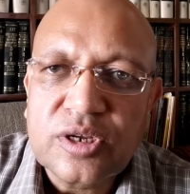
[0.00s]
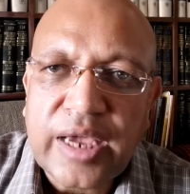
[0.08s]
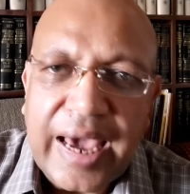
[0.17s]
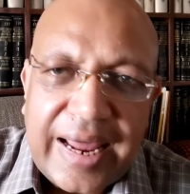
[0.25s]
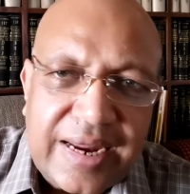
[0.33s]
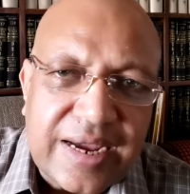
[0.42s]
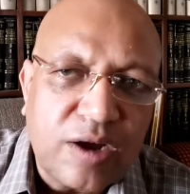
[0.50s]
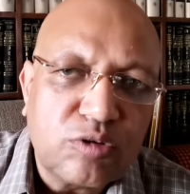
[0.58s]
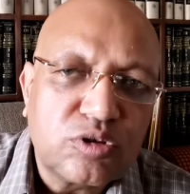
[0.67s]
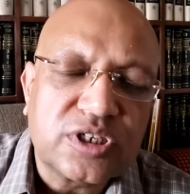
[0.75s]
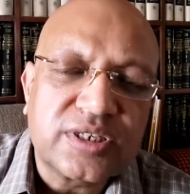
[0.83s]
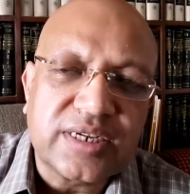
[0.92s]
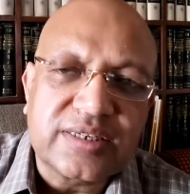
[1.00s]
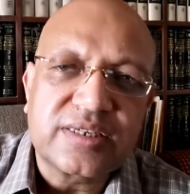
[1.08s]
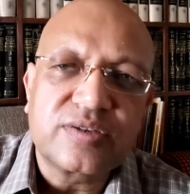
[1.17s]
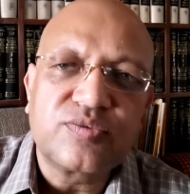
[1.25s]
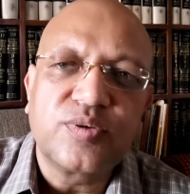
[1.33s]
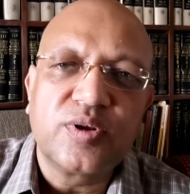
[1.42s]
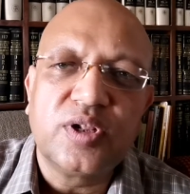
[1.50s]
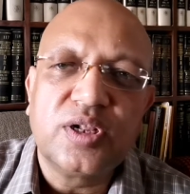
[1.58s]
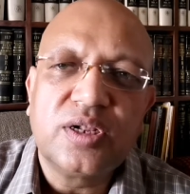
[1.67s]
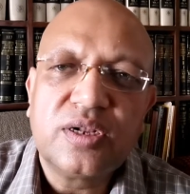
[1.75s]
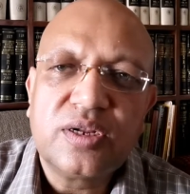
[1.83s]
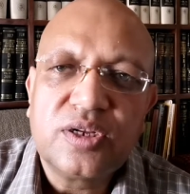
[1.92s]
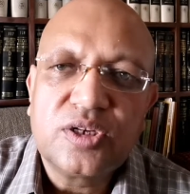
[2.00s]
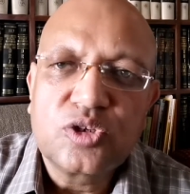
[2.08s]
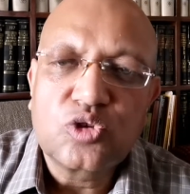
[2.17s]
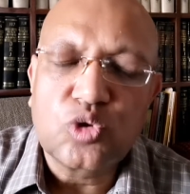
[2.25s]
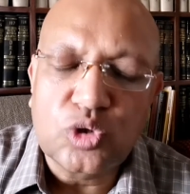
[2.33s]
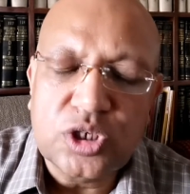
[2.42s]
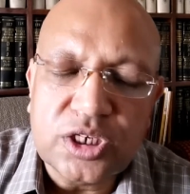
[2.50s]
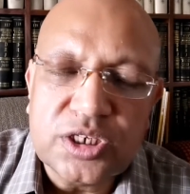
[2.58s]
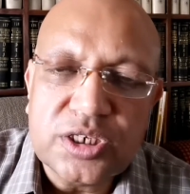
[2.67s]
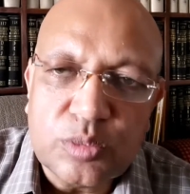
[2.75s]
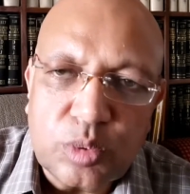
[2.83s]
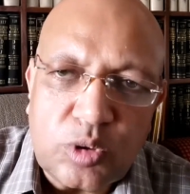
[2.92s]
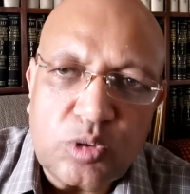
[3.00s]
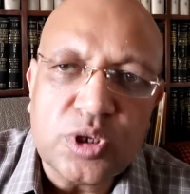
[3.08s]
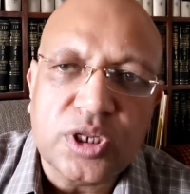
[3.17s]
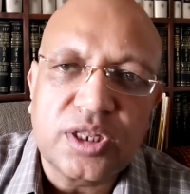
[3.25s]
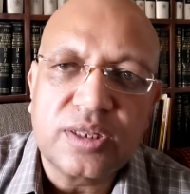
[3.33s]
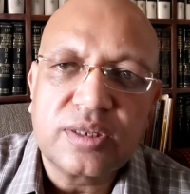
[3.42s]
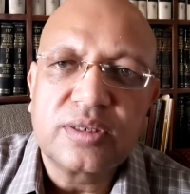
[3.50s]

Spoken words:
carry out a successful socialist revolution.